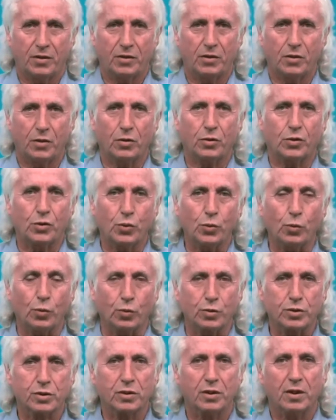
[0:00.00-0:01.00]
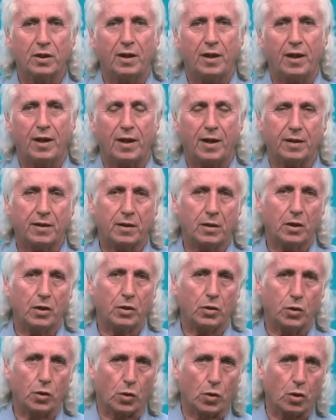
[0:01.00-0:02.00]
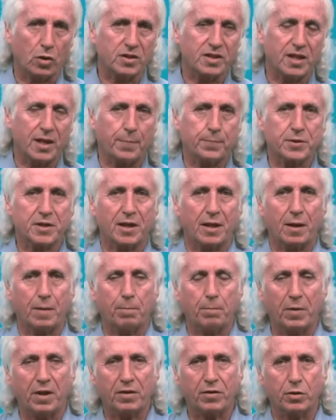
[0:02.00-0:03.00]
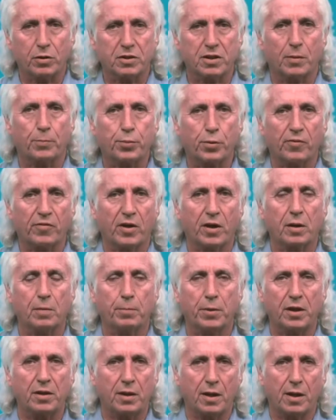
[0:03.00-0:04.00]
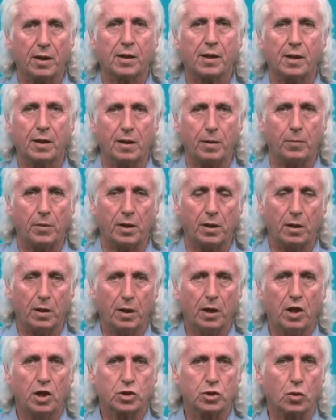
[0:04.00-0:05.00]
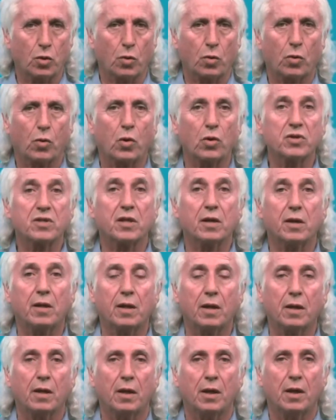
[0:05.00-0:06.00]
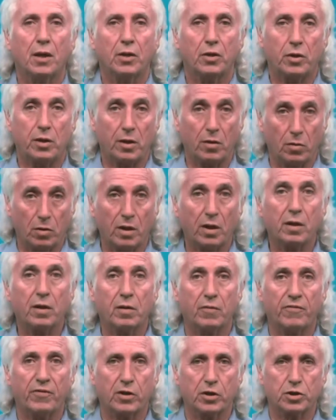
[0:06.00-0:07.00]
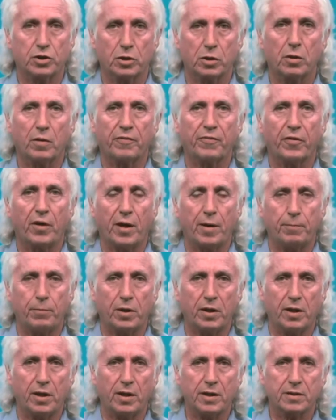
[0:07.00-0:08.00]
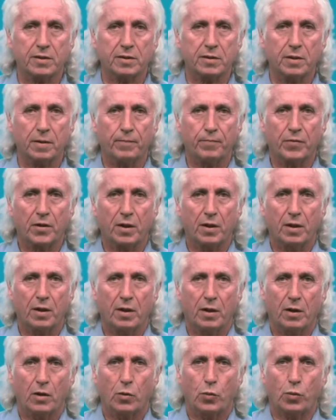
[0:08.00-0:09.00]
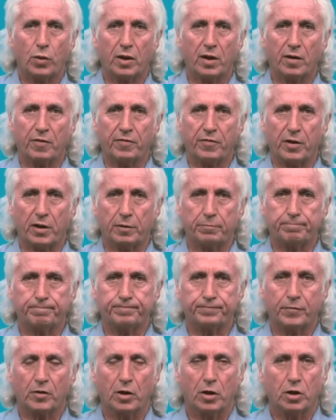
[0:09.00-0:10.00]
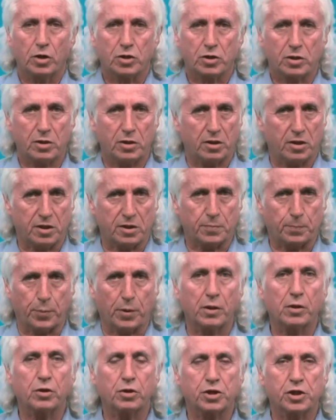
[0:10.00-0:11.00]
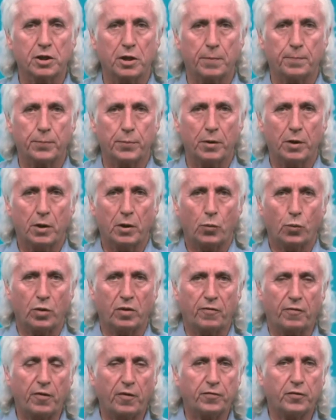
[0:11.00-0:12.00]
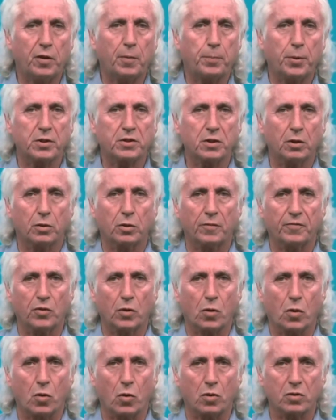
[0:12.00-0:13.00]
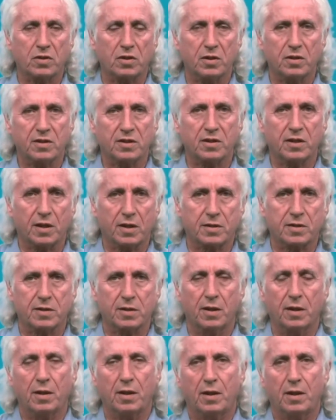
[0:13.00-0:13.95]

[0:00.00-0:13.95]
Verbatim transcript: the tools and the concepts and methods are provided by the academy. So concerning the online version of MBDS, we have um, this partnership with 50% of the course, six